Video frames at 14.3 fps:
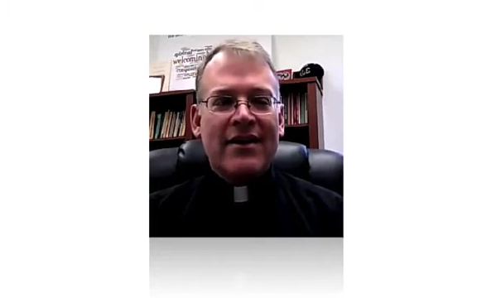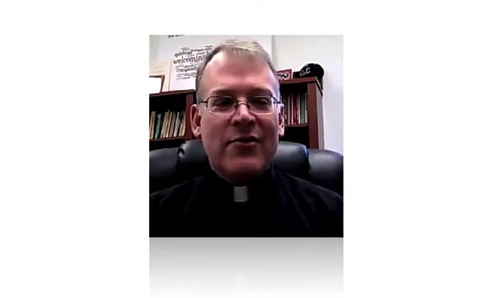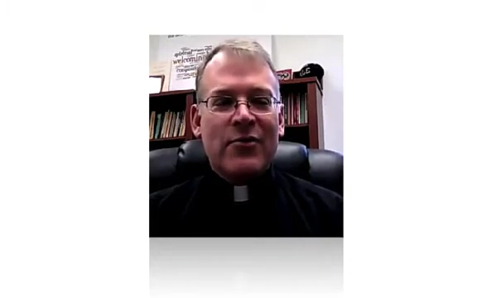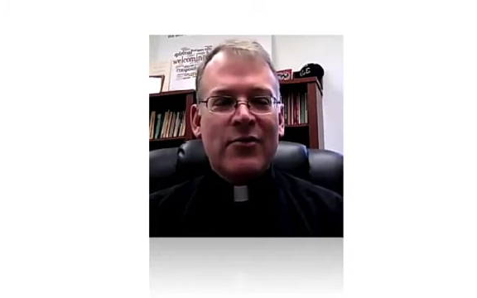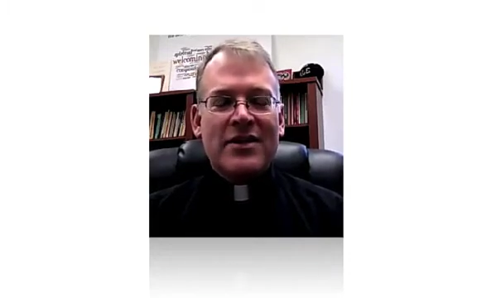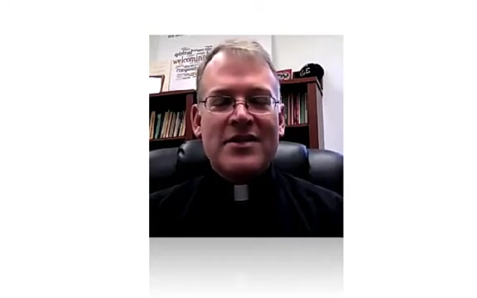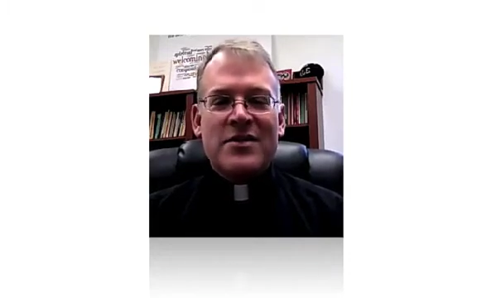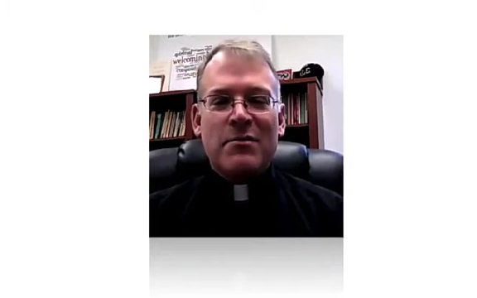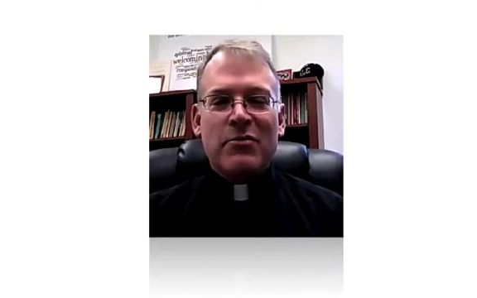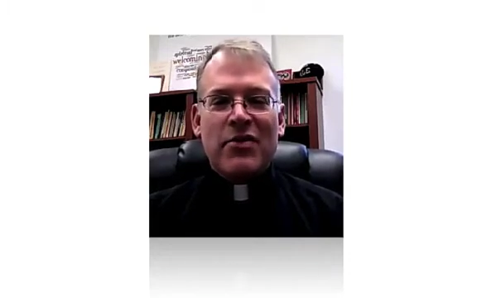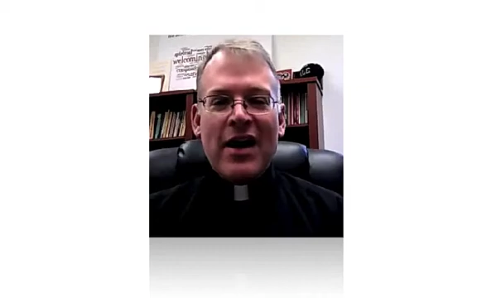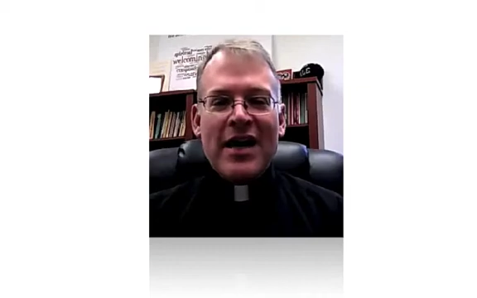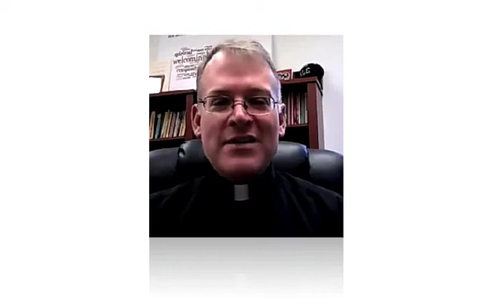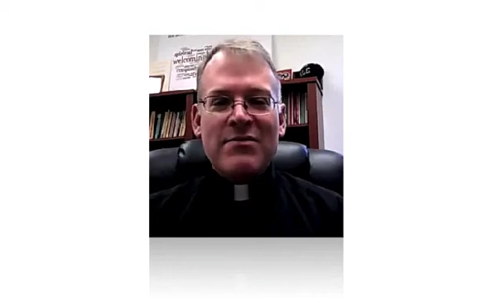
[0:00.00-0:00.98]
what
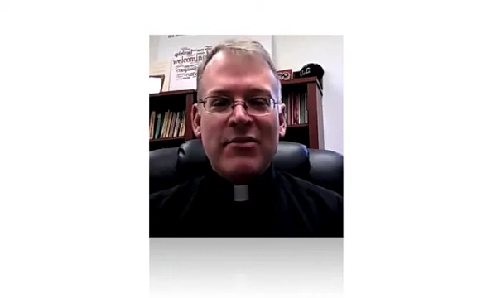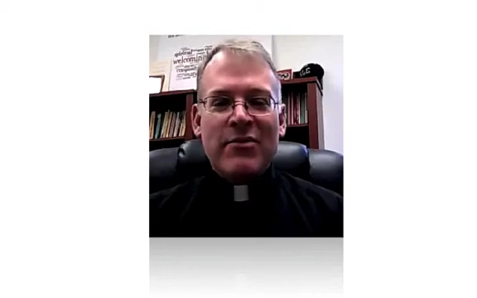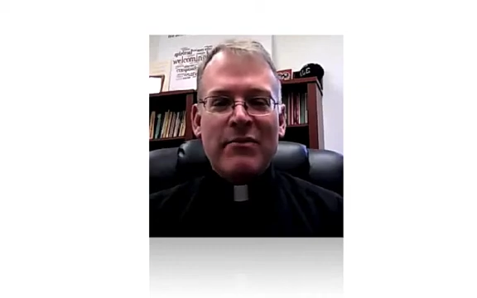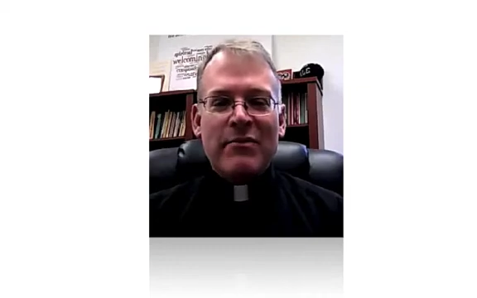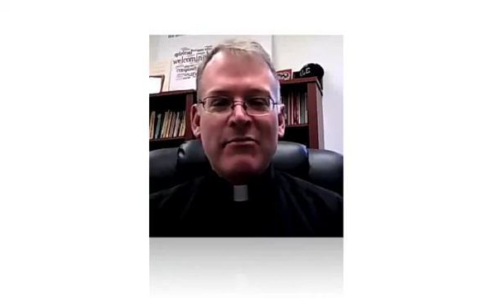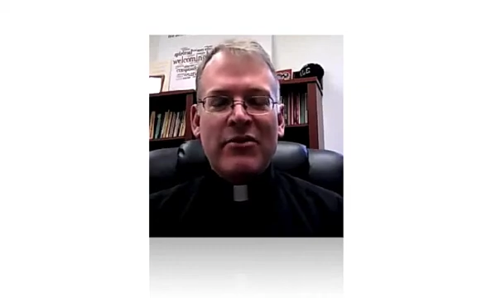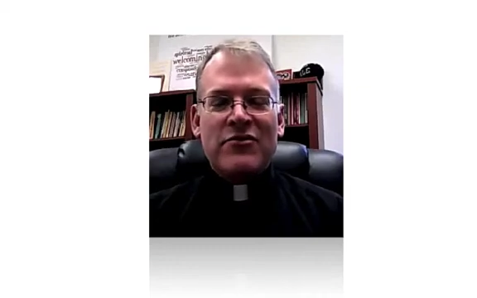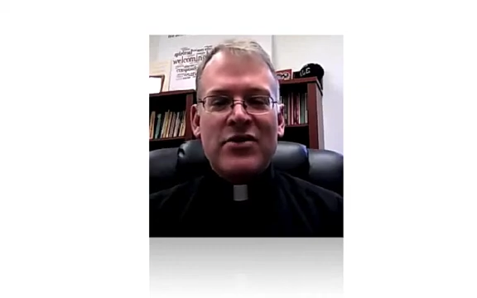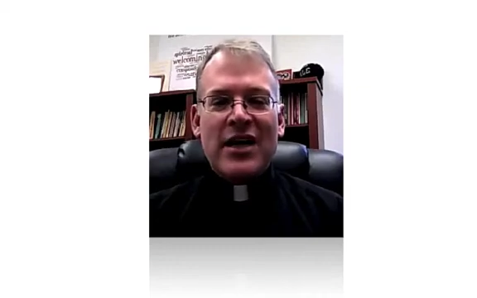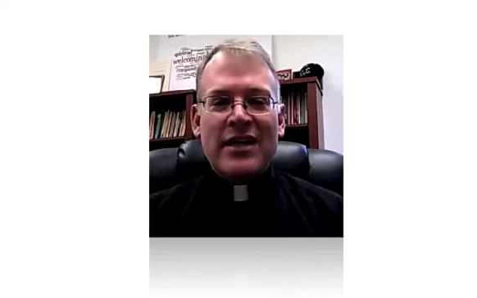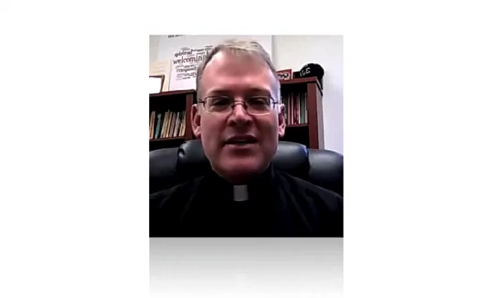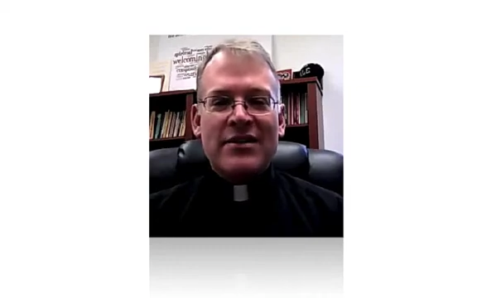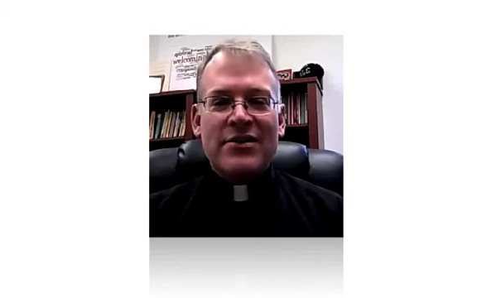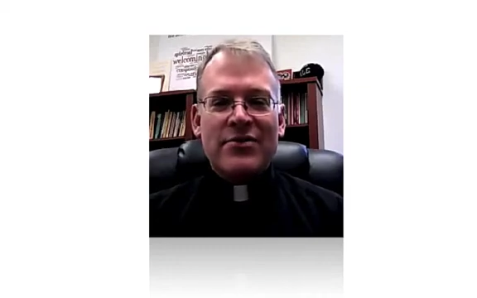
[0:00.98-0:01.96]
surprised me when people have
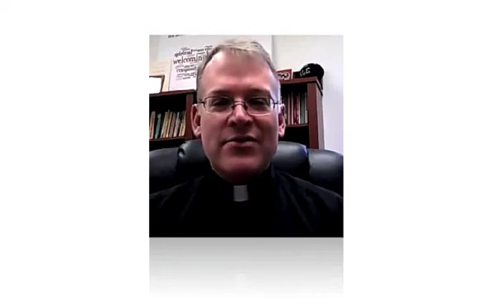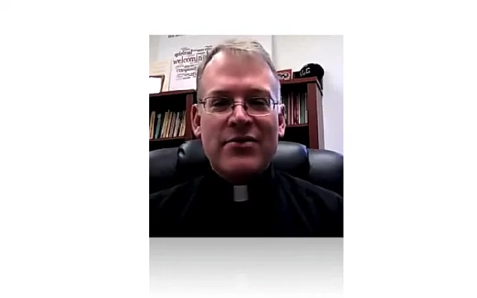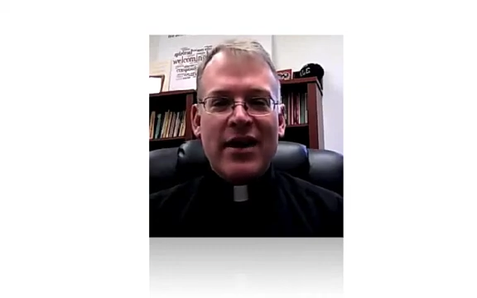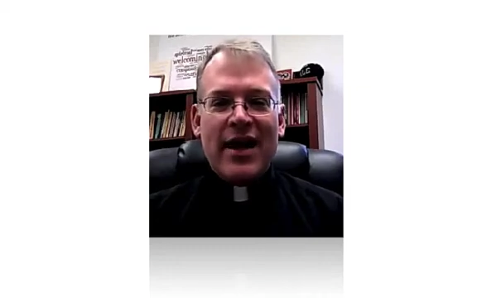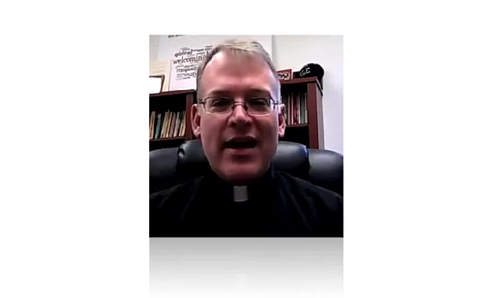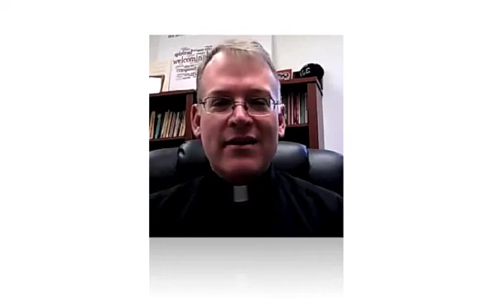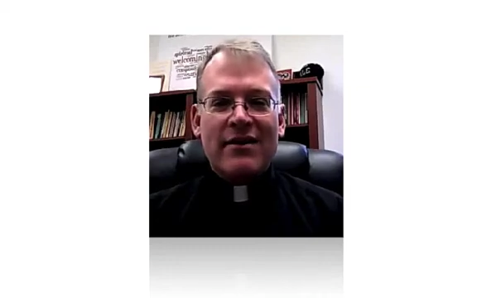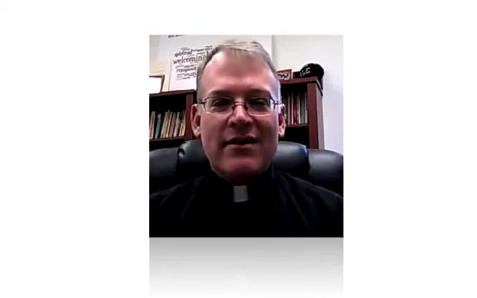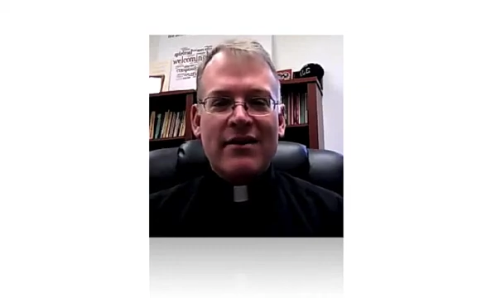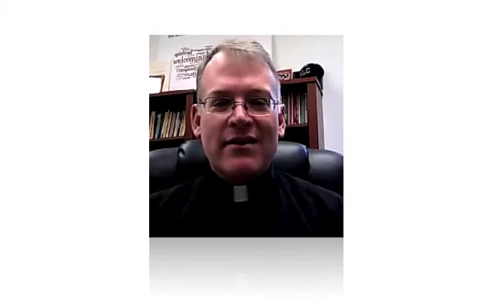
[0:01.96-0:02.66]
tried to do that,